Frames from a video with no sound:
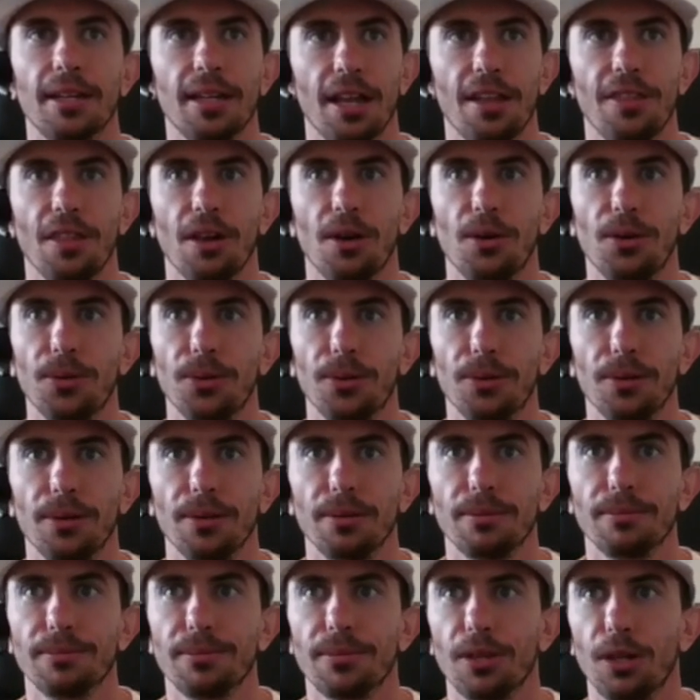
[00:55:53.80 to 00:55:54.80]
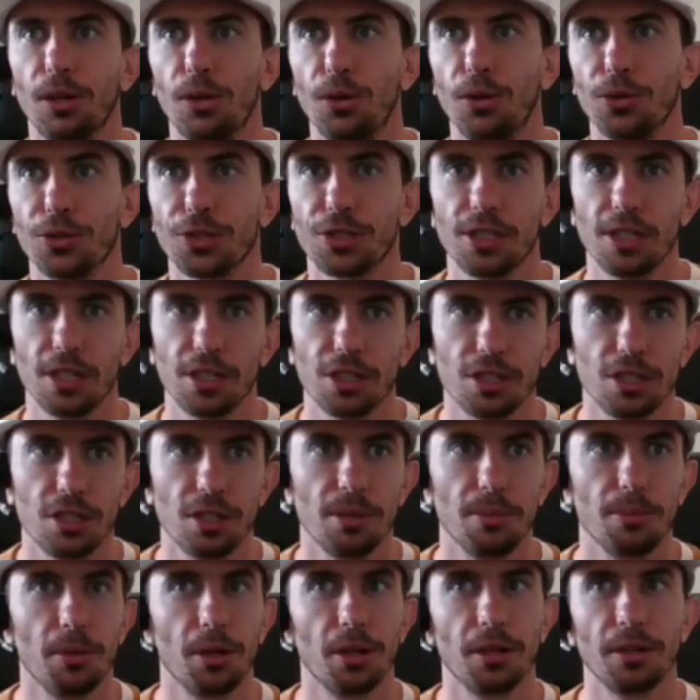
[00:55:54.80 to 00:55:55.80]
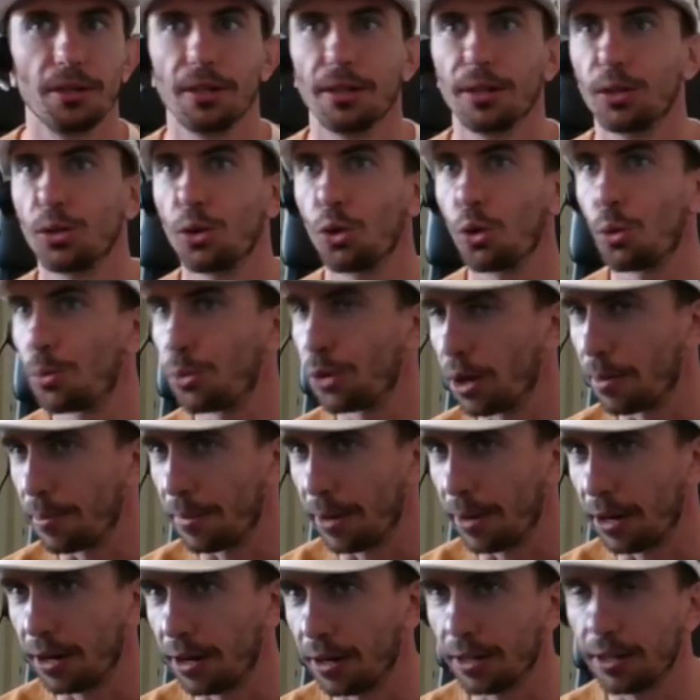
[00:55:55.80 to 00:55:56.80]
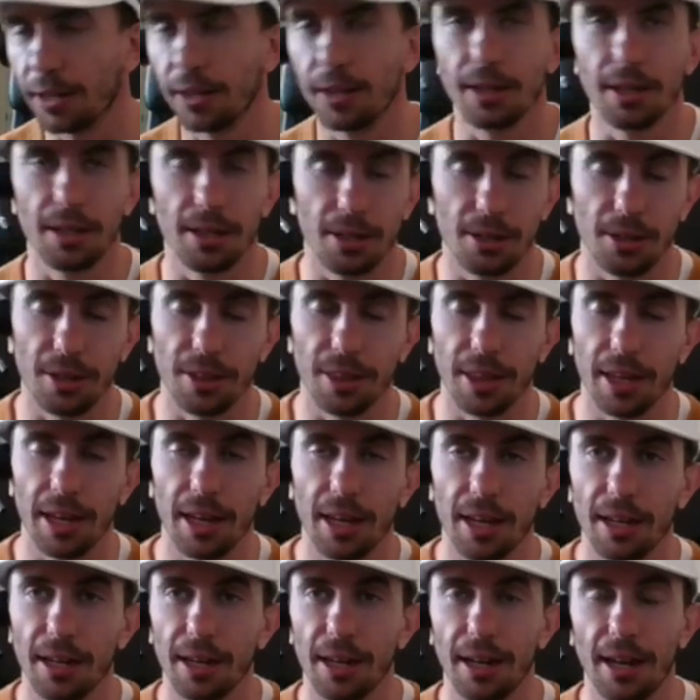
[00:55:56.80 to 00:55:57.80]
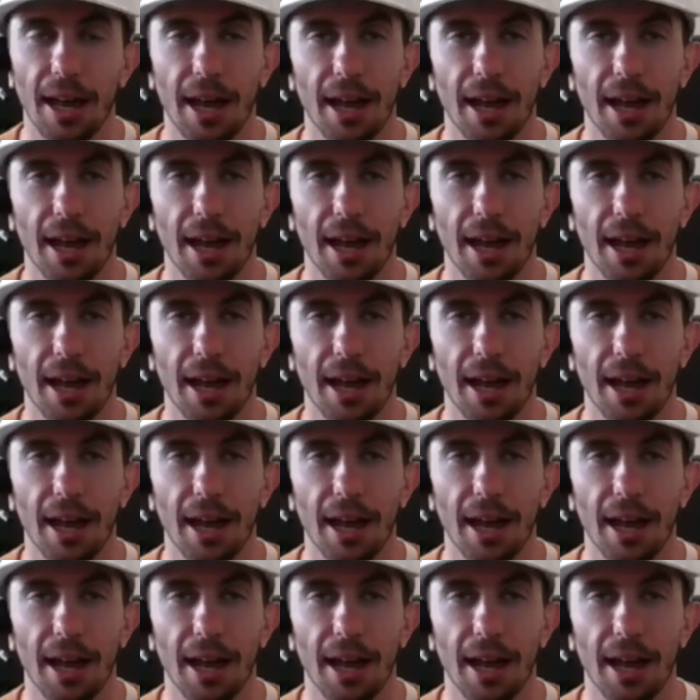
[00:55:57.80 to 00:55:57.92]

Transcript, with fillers: in the whole the whole system and corporate America and all that.